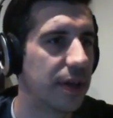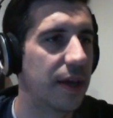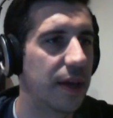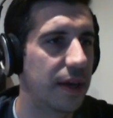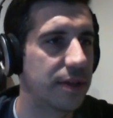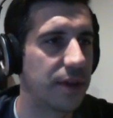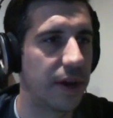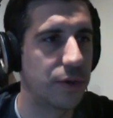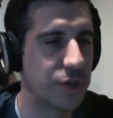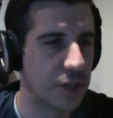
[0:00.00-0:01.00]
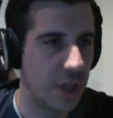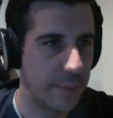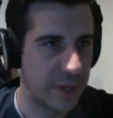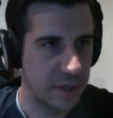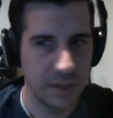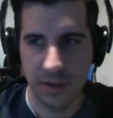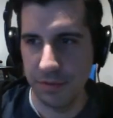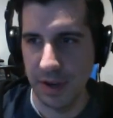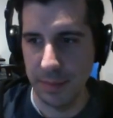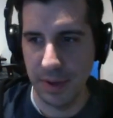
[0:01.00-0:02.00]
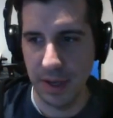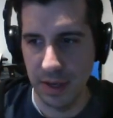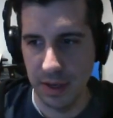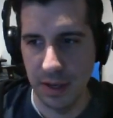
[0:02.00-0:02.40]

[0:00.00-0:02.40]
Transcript: I use globbing to find my